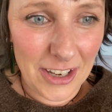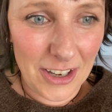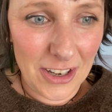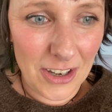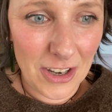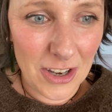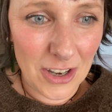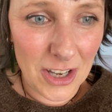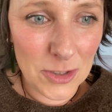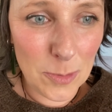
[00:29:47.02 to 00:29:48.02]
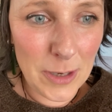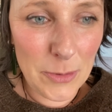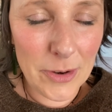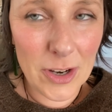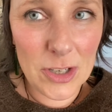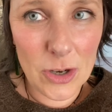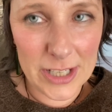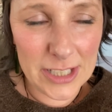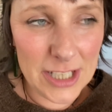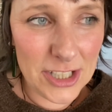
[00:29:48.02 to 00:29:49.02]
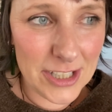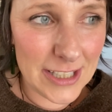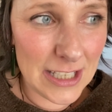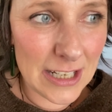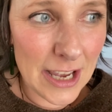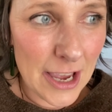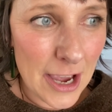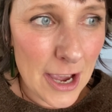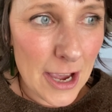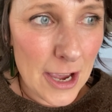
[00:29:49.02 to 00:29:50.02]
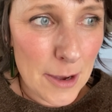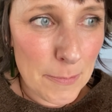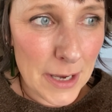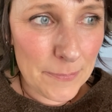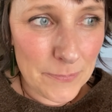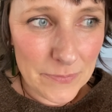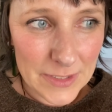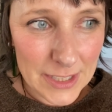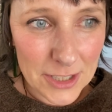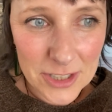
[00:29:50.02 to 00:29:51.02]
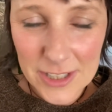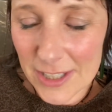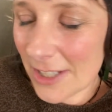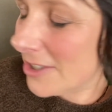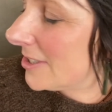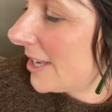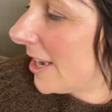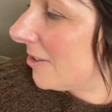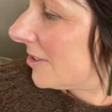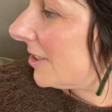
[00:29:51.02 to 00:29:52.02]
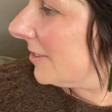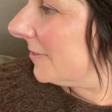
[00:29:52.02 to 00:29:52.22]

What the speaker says: "Oh, I normally wear a nightie," she said, "but such and such is out.